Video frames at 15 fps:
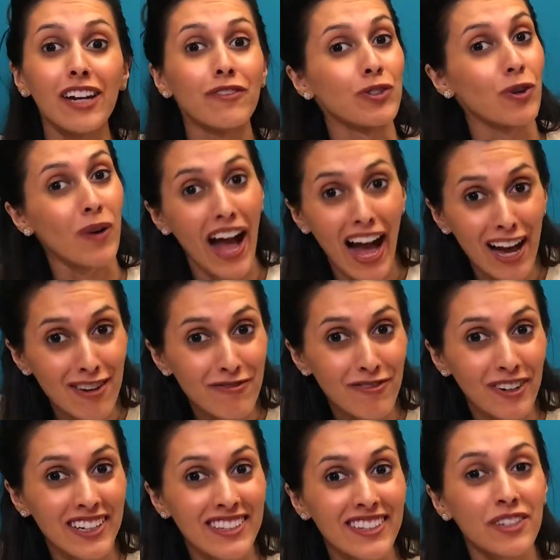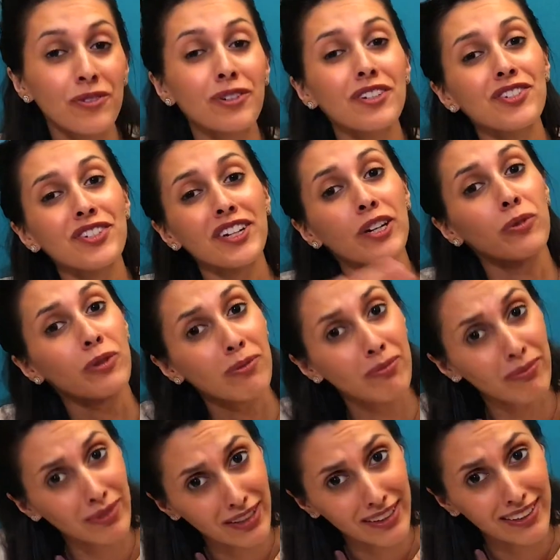And if you don't have friends, then you can share it with
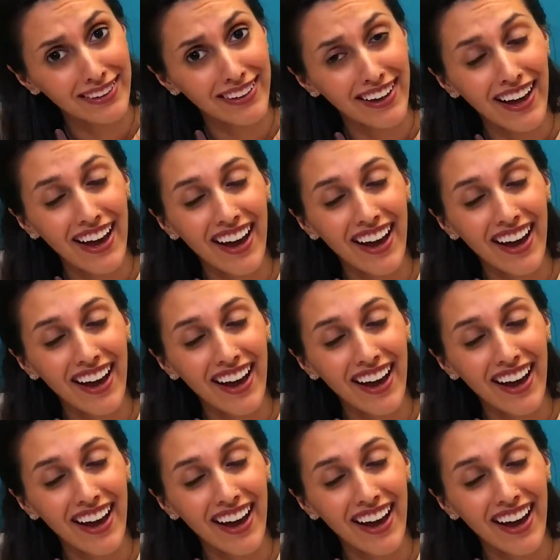me.